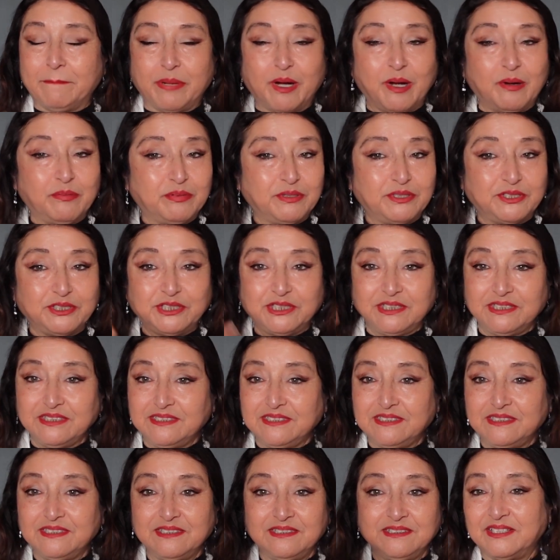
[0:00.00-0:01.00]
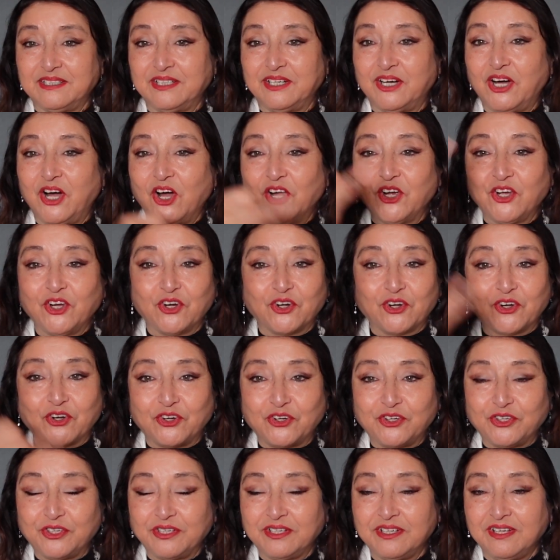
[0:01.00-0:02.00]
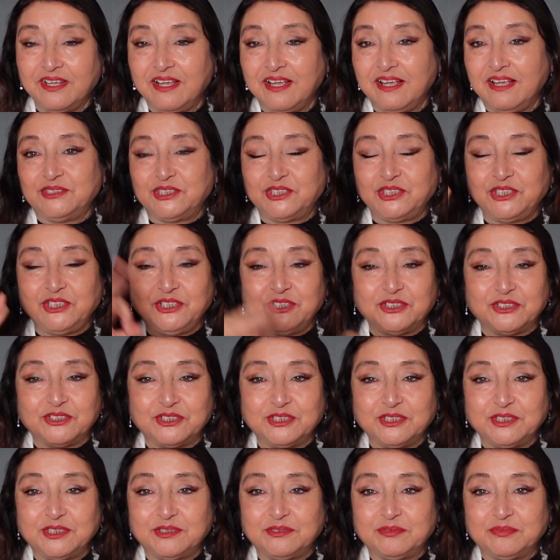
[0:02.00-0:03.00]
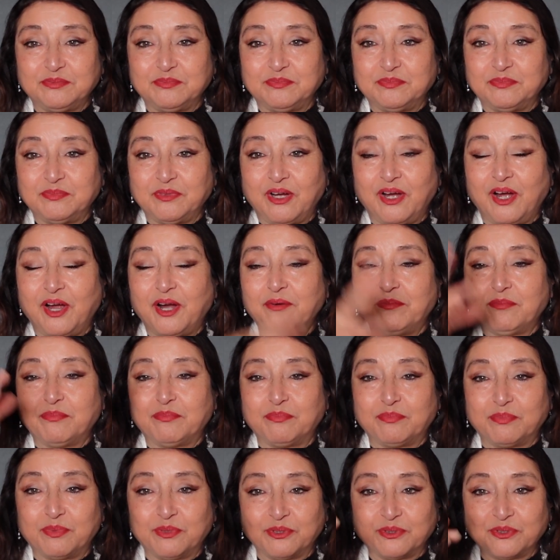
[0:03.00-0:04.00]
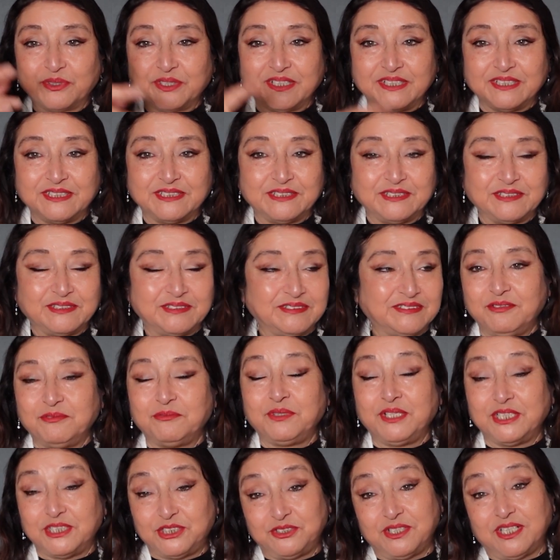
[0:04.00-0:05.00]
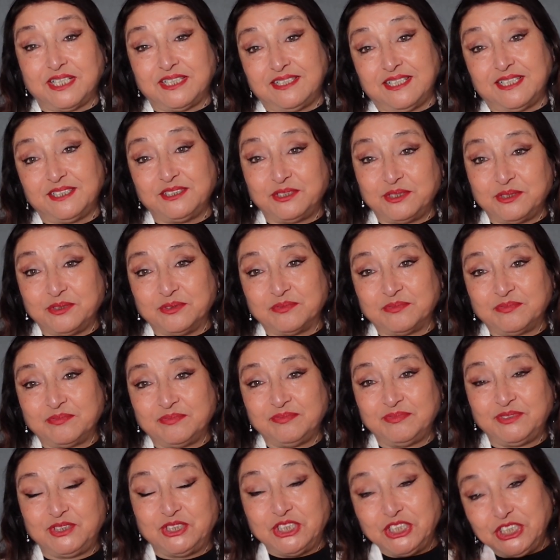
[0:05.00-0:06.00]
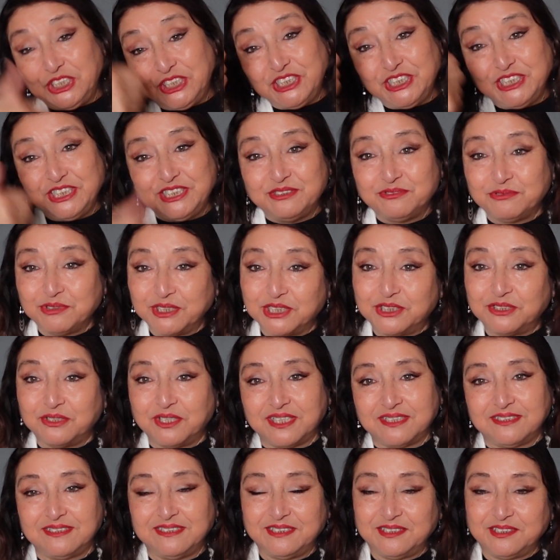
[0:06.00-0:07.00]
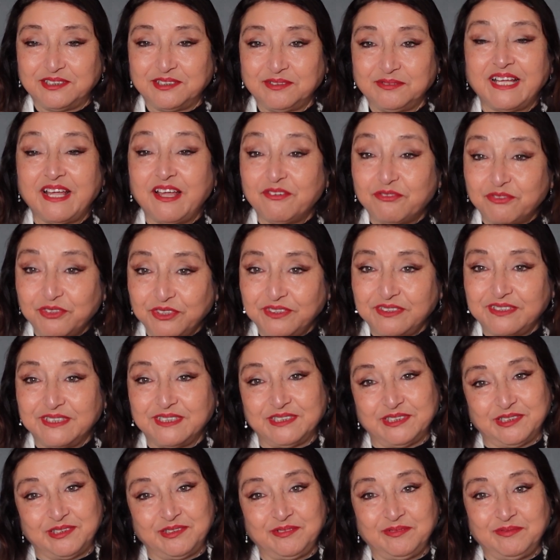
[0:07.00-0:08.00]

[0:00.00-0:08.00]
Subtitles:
Poverty, hunger, tears, heartbroken, we attract that too. Cheating, we attract it. Everything.